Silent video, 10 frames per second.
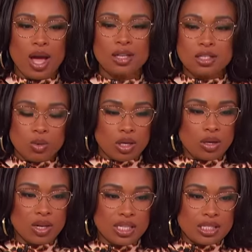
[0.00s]
I just want to
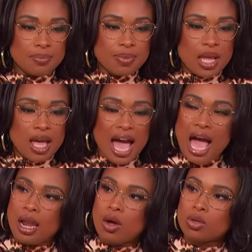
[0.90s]
know this:
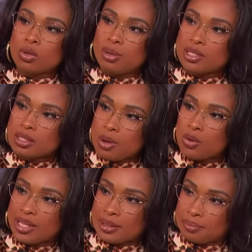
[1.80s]
How long you been
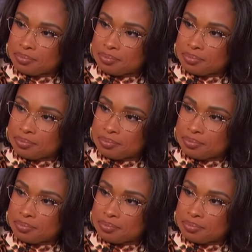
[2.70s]
smoking?